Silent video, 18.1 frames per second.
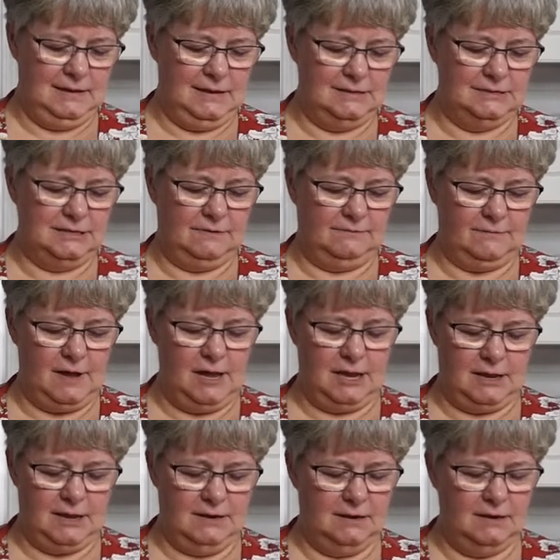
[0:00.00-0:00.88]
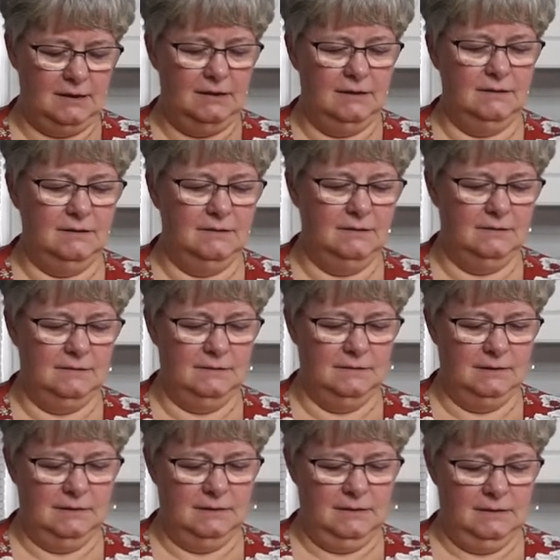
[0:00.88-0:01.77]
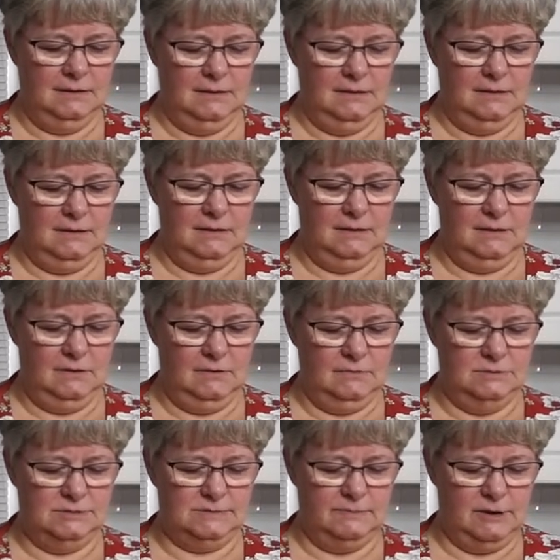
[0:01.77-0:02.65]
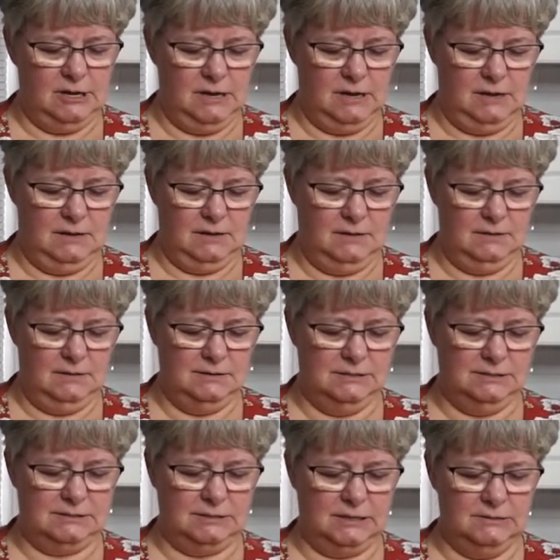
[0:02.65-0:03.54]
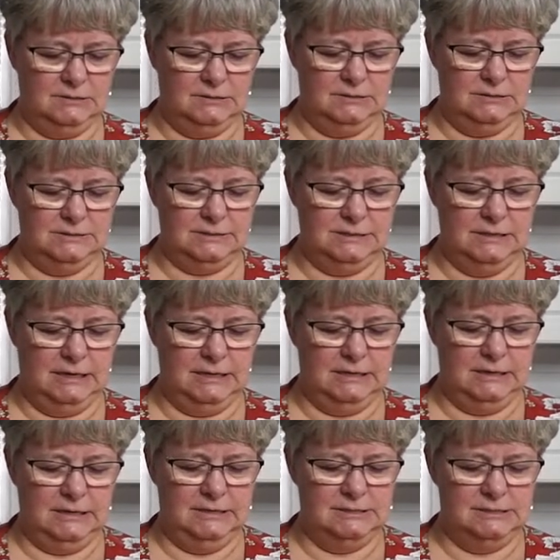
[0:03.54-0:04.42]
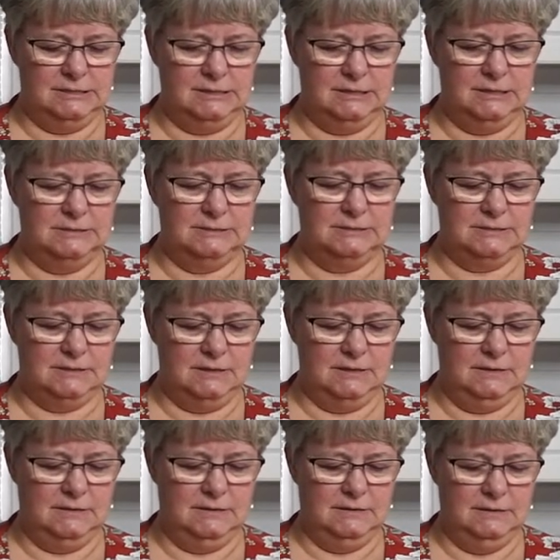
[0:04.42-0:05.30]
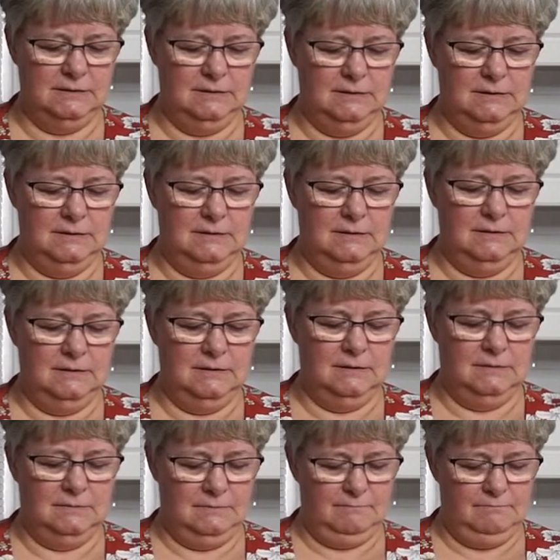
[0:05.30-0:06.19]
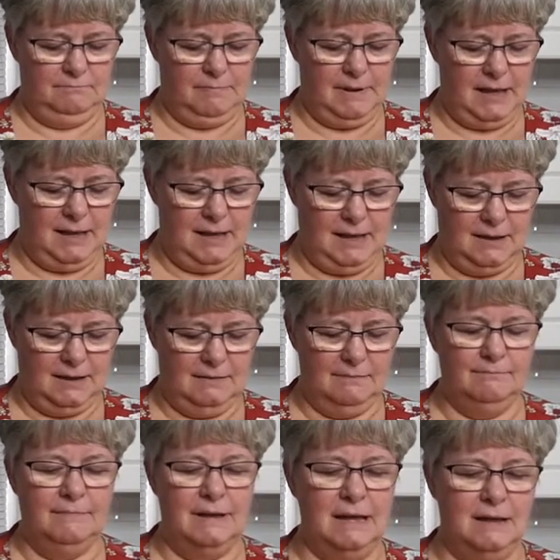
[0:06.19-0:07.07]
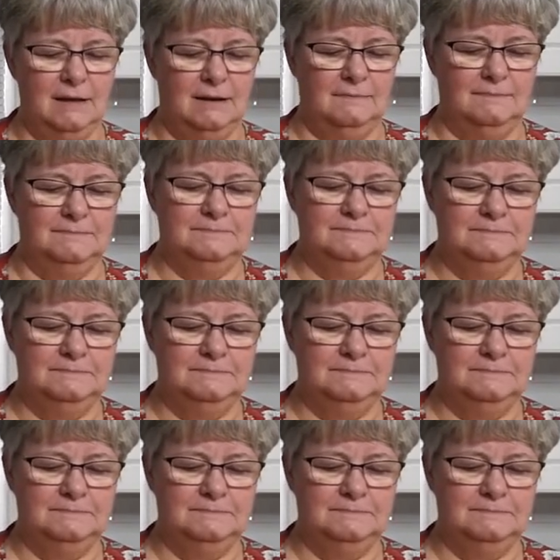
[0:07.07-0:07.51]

And if I can use my skills and get into this bag, man.